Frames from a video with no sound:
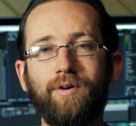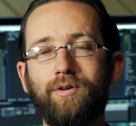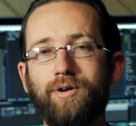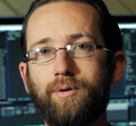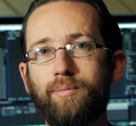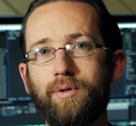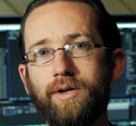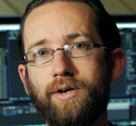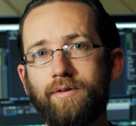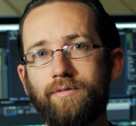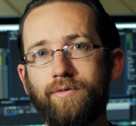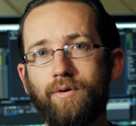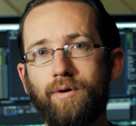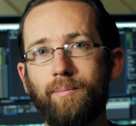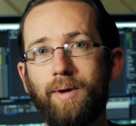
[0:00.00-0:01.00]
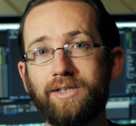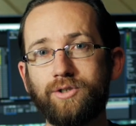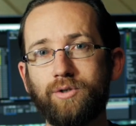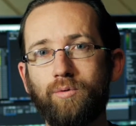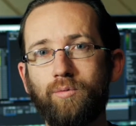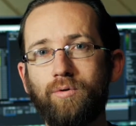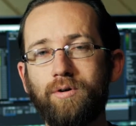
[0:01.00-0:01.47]
on your player for a
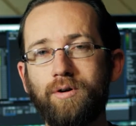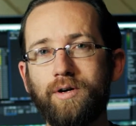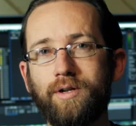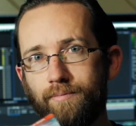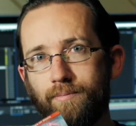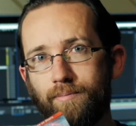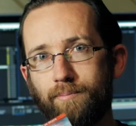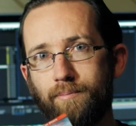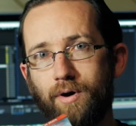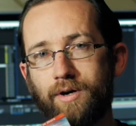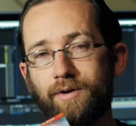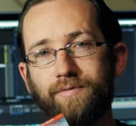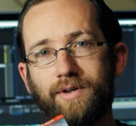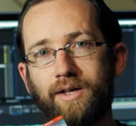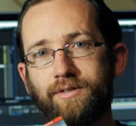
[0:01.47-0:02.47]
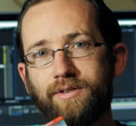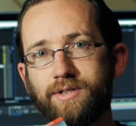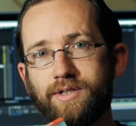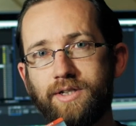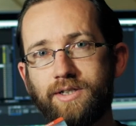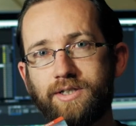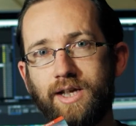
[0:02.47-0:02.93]
magical ward. Mark of Death is
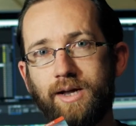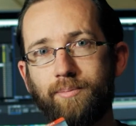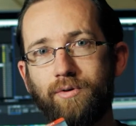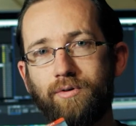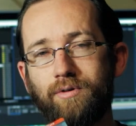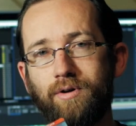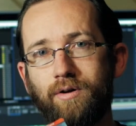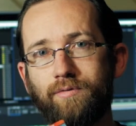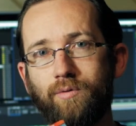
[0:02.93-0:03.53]
an example of